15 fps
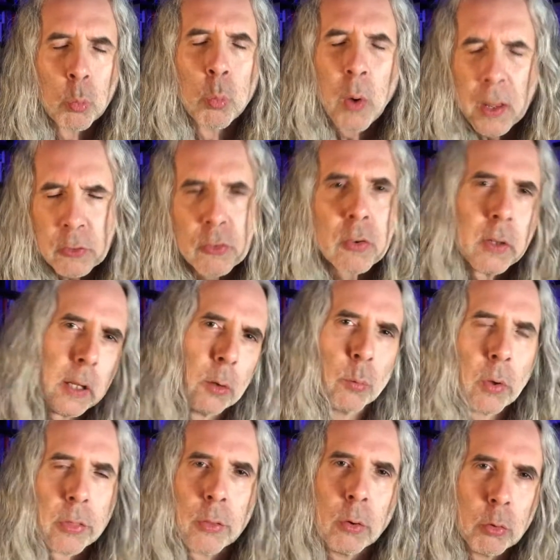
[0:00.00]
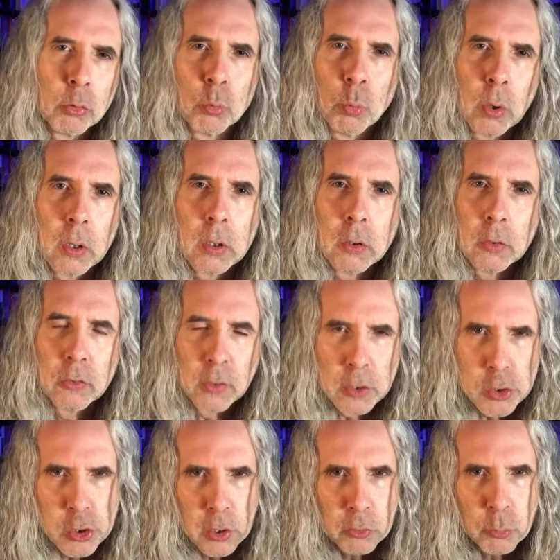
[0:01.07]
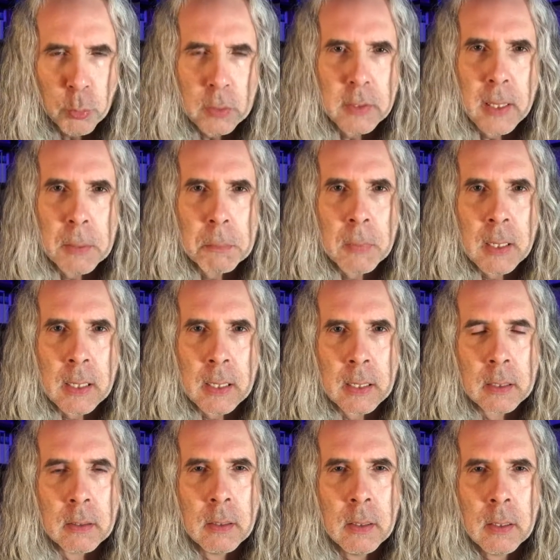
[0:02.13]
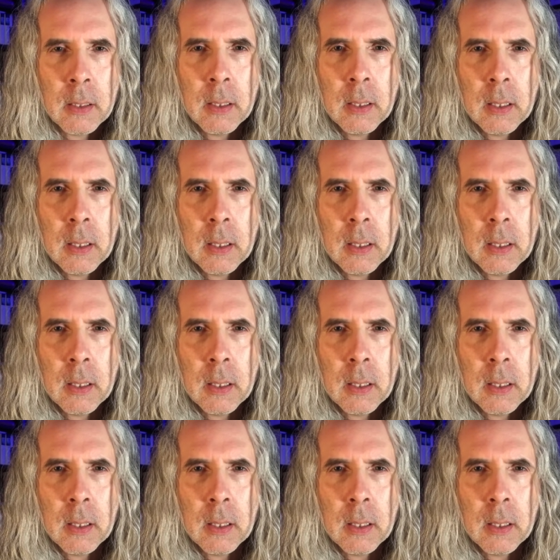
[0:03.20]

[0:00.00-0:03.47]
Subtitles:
wrestling with those words and just what they mean